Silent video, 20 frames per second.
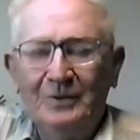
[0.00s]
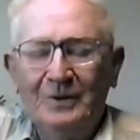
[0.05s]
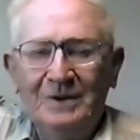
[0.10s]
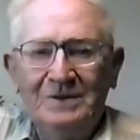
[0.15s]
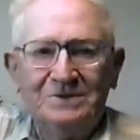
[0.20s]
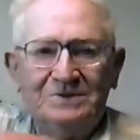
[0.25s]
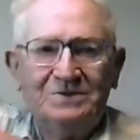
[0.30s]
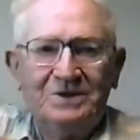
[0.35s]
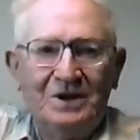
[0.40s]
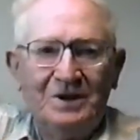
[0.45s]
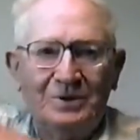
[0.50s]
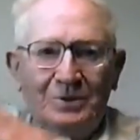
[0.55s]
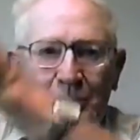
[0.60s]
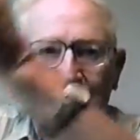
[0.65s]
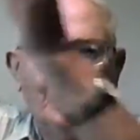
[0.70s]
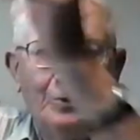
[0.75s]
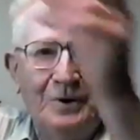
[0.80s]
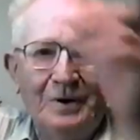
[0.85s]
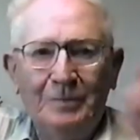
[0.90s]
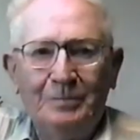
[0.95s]
Instead of
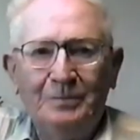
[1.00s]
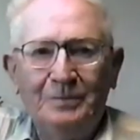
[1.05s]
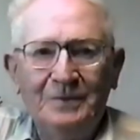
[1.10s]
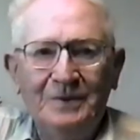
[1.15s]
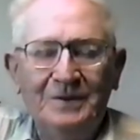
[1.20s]
going up